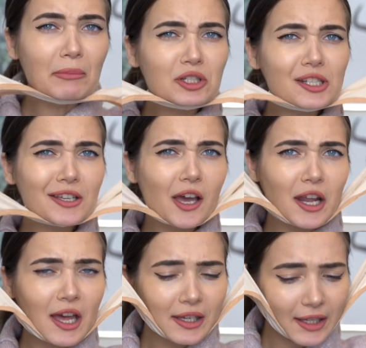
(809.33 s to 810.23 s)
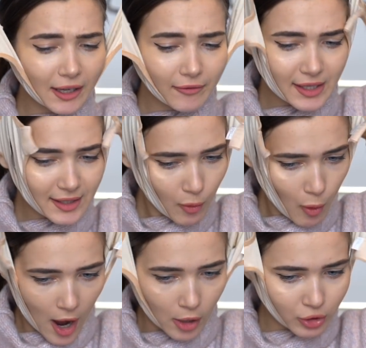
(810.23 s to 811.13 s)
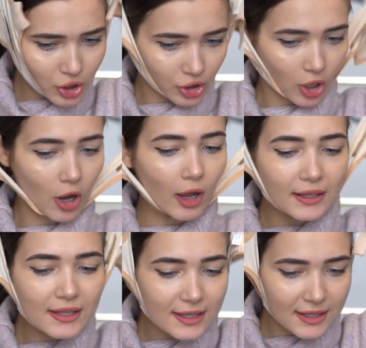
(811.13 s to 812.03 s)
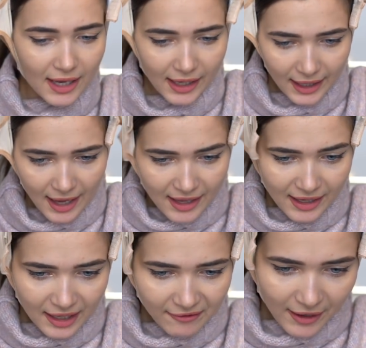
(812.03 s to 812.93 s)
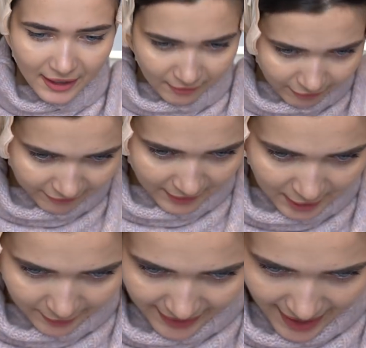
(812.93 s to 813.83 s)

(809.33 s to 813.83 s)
I'm just gonna give this a wild shot and see if I can figure it